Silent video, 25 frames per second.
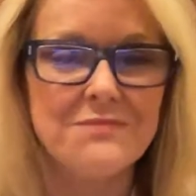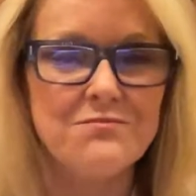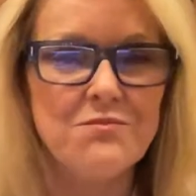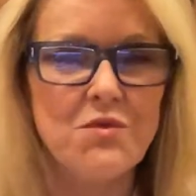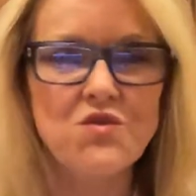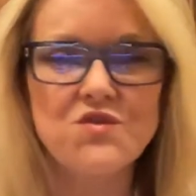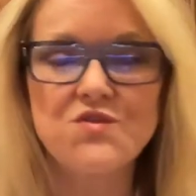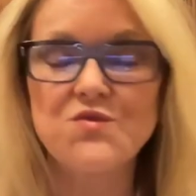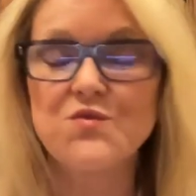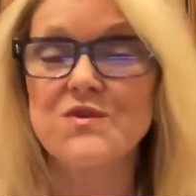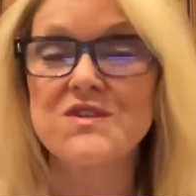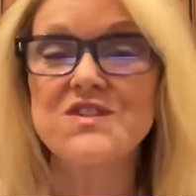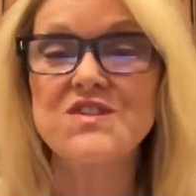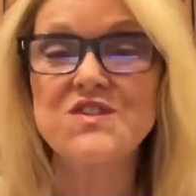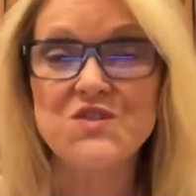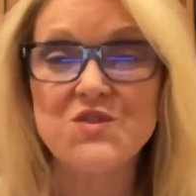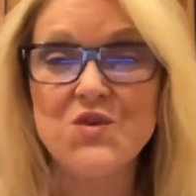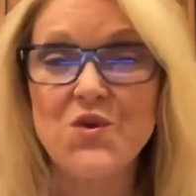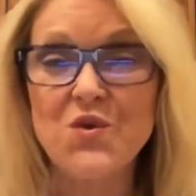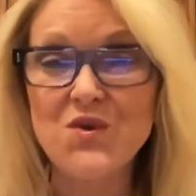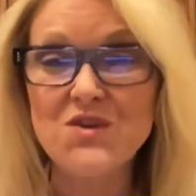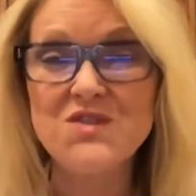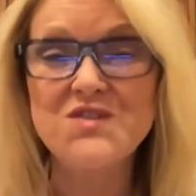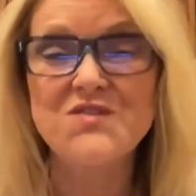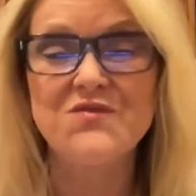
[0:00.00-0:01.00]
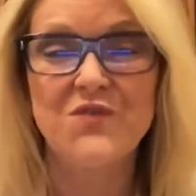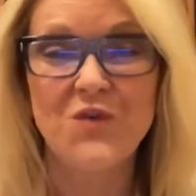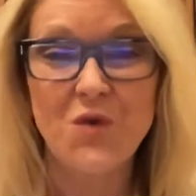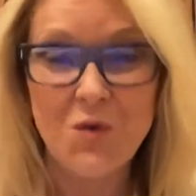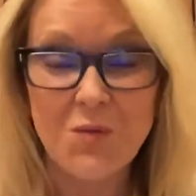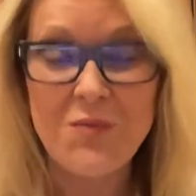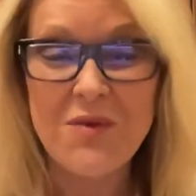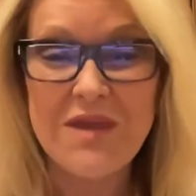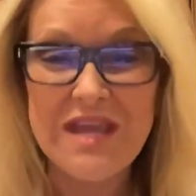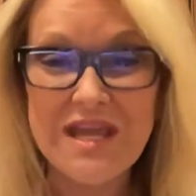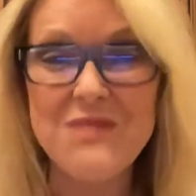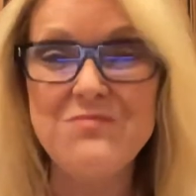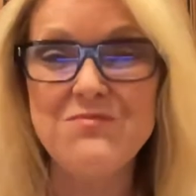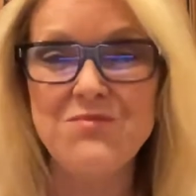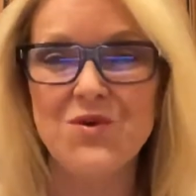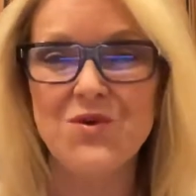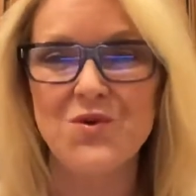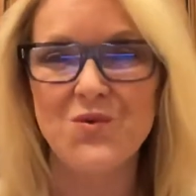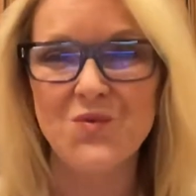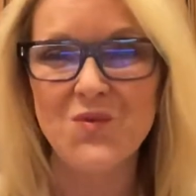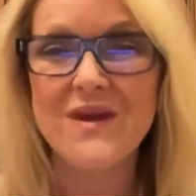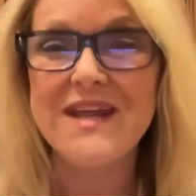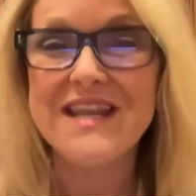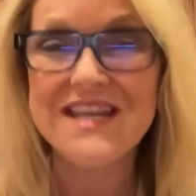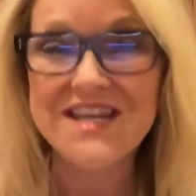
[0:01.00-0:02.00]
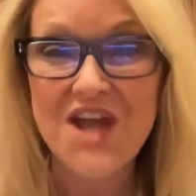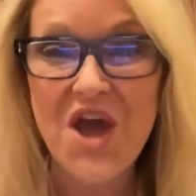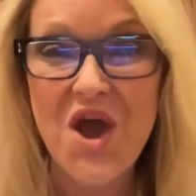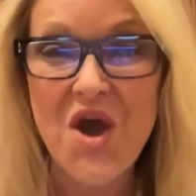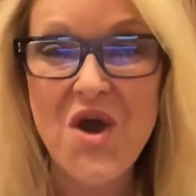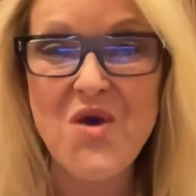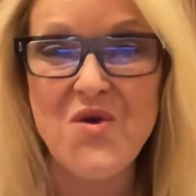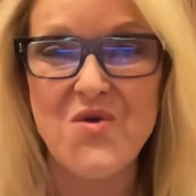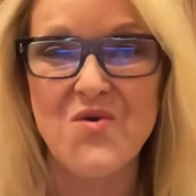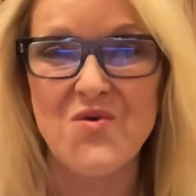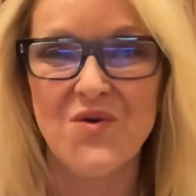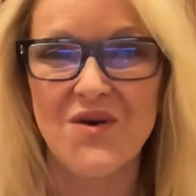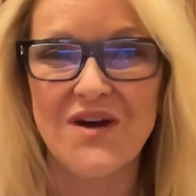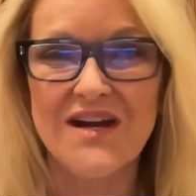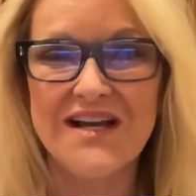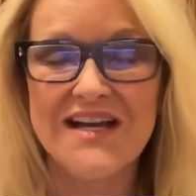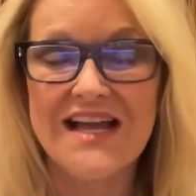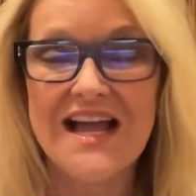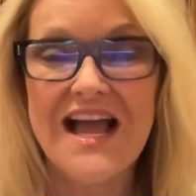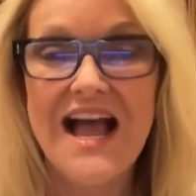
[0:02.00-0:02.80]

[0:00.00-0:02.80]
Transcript: most resourceful people we know.